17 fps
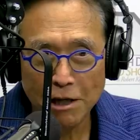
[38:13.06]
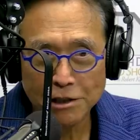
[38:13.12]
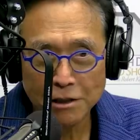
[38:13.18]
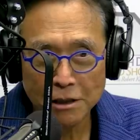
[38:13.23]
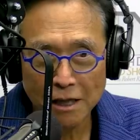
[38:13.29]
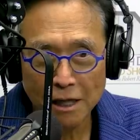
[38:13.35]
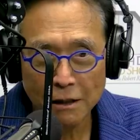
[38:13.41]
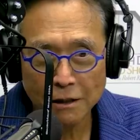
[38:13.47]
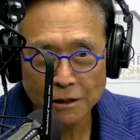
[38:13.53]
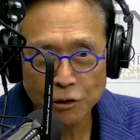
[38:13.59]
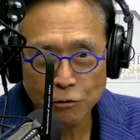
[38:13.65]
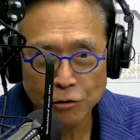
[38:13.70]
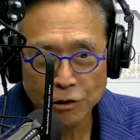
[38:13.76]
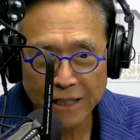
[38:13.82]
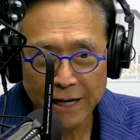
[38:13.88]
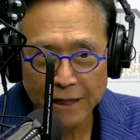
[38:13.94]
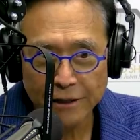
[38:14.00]
read your letter
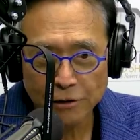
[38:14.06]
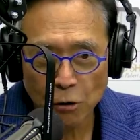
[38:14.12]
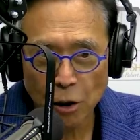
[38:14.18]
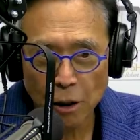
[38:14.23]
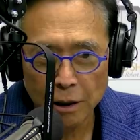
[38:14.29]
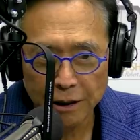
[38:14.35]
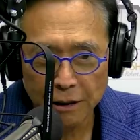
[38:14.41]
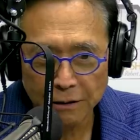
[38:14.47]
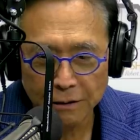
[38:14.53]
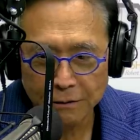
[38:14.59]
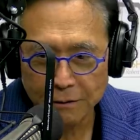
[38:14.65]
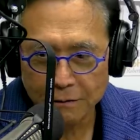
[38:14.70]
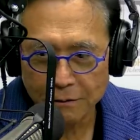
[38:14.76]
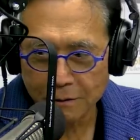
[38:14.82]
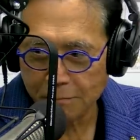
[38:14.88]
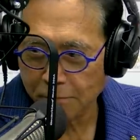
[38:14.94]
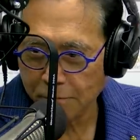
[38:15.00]
two days earlier.
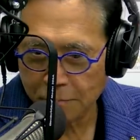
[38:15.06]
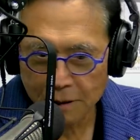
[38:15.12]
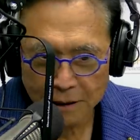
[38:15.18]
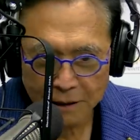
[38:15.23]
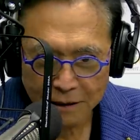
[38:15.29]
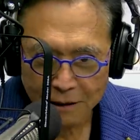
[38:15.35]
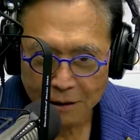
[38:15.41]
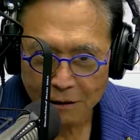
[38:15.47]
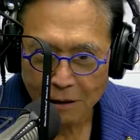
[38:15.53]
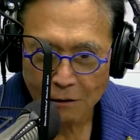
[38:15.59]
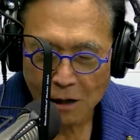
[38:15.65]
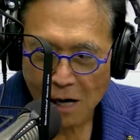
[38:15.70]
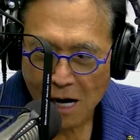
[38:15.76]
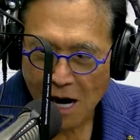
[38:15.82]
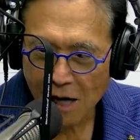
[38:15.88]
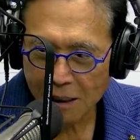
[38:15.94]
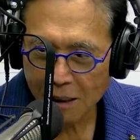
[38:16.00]
You
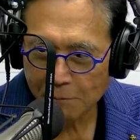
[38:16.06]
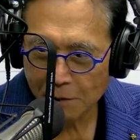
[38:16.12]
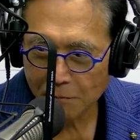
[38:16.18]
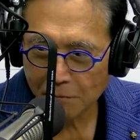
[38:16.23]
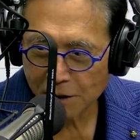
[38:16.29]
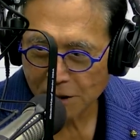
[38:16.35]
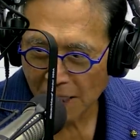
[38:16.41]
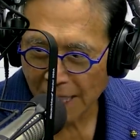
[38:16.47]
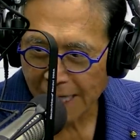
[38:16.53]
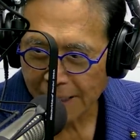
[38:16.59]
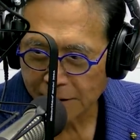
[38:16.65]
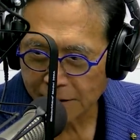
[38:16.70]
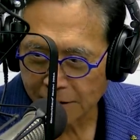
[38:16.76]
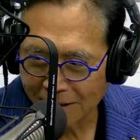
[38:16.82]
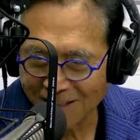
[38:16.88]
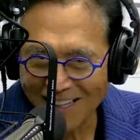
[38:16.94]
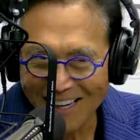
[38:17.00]
how come it was light? Yeah.
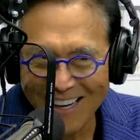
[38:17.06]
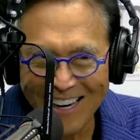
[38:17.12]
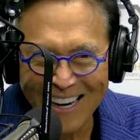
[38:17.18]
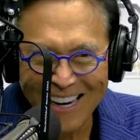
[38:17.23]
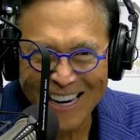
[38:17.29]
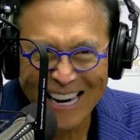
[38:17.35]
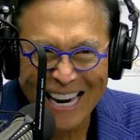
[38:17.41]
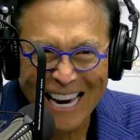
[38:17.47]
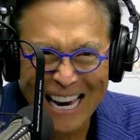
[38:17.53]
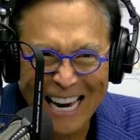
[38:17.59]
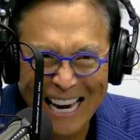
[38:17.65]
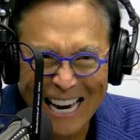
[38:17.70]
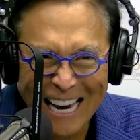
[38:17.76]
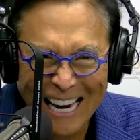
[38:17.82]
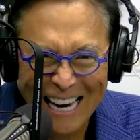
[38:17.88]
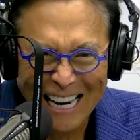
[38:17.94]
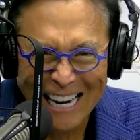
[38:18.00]
You know, the gold,